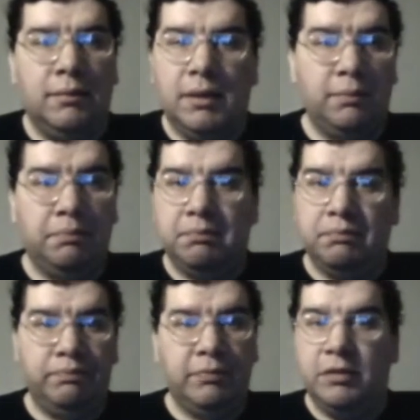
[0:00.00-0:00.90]
But
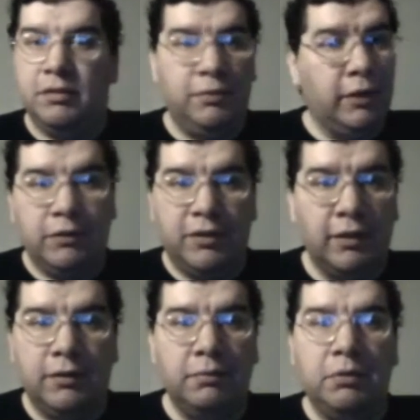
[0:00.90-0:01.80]
she's a very
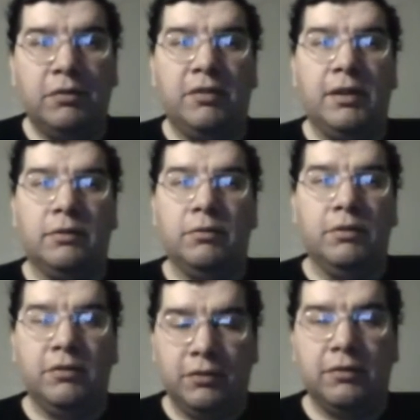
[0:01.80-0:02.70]
talented voice
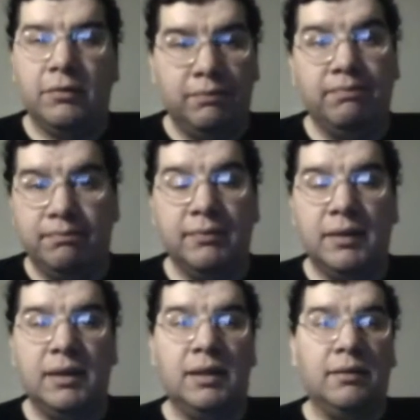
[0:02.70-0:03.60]
actress.
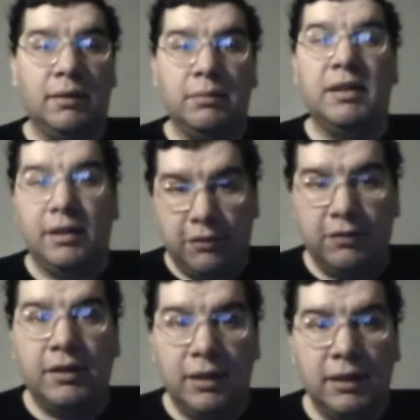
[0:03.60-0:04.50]
And I'm glad to
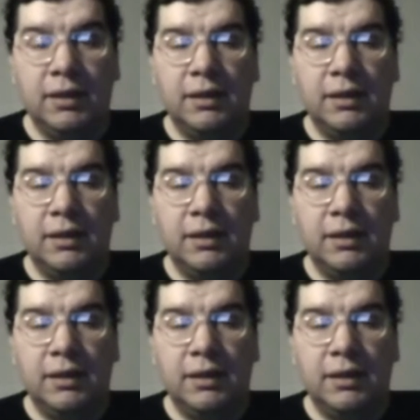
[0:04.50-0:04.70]
see